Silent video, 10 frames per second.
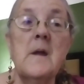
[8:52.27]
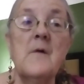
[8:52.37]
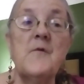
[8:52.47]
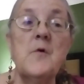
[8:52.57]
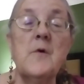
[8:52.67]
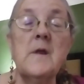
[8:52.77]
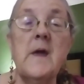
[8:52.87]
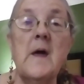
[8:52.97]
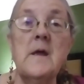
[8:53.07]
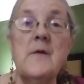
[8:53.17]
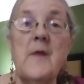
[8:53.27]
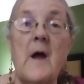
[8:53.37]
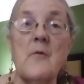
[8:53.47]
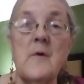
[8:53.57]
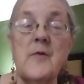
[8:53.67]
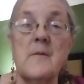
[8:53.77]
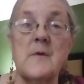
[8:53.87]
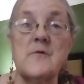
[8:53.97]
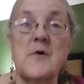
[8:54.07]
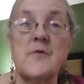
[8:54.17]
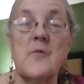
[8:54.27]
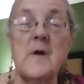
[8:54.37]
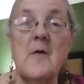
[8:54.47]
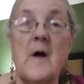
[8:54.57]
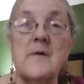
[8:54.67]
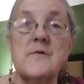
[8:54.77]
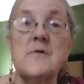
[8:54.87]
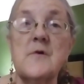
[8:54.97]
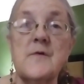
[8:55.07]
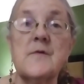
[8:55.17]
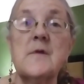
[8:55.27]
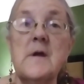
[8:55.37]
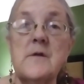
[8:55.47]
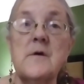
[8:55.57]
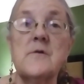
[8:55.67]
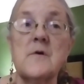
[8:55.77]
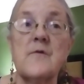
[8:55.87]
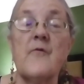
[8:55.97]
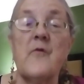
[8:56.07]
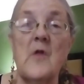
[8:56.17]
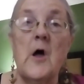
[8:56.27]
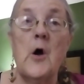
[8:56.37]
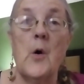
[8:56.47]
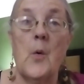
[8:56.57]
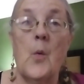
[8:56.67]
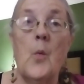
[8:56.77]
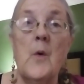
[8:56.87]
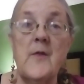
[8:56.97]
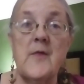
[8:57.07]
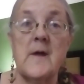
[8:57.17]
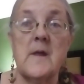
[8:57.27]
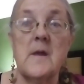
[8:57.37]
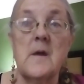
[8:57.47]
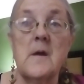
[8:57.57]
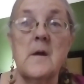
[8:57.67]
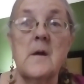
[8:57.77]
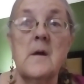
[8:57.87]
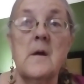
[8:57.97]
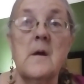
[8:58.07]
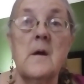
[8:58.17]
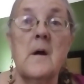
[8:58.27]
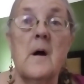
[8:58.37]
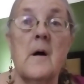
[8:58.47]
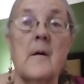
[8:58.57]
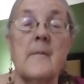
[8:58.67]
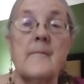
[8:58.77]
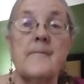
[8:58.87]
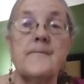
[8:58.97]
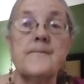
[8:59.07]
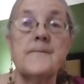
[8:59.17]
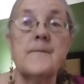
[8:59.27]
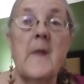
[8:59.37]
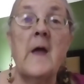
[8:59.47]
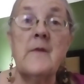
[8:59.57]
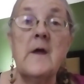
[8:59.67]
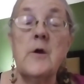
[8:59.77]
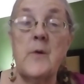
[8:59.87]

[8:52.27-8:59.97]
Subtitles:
if you can get in that rhythm and just realize you just need to just flow with it, and that you